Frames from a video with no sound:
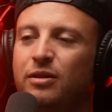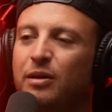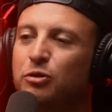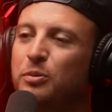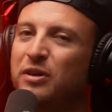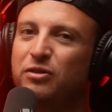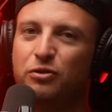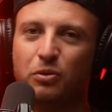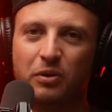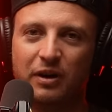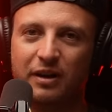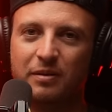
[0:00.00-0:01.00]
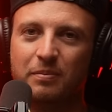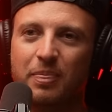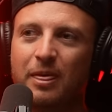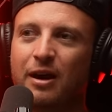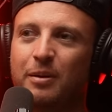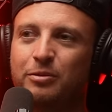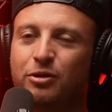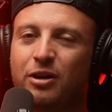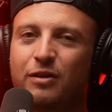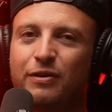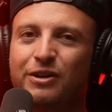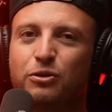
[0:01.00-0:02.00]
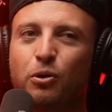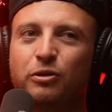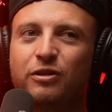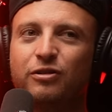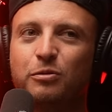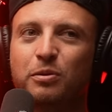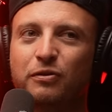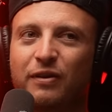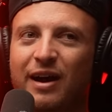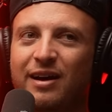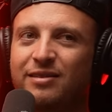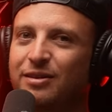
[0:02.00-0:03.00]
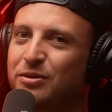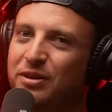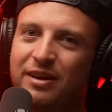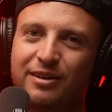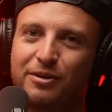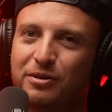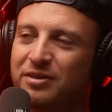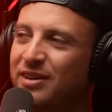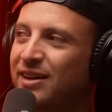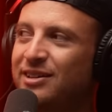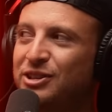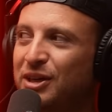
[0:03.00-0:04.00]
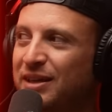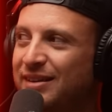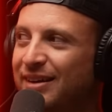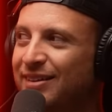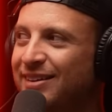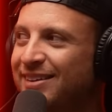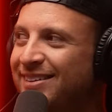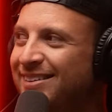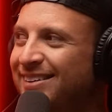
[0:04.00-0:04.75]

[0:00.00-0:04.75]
That was my story. Sorry if I told it super fast. I was getting all excited trying to tell it.